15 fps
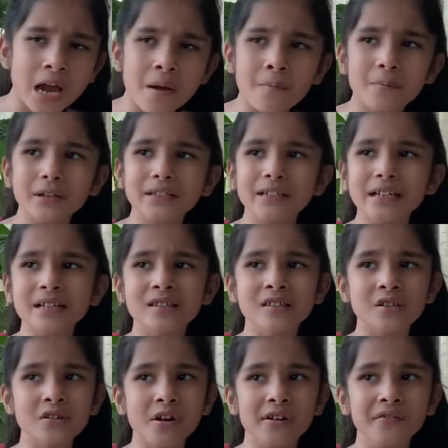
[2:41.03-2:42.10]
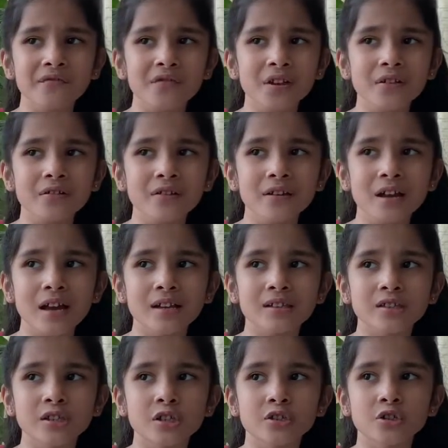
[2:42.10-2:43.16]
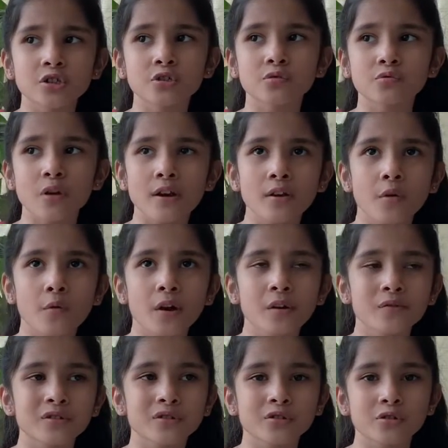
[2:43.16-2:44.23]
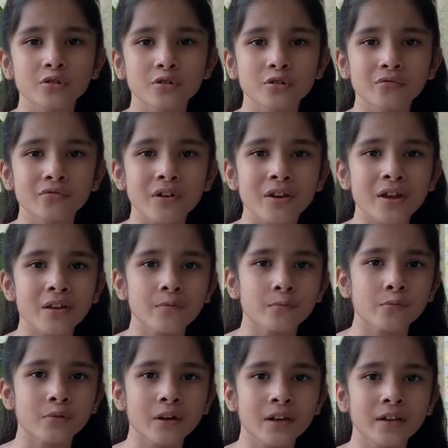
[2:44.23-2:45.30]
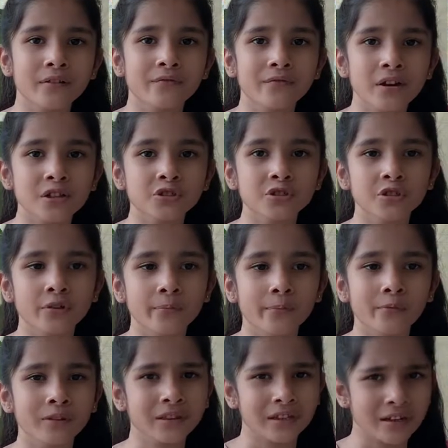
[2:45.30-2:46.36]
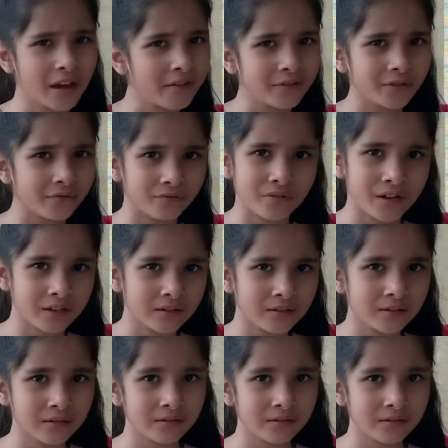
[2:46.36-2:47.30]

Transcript: but it's not very nice to just run away with your new friend and break friendship with another friend.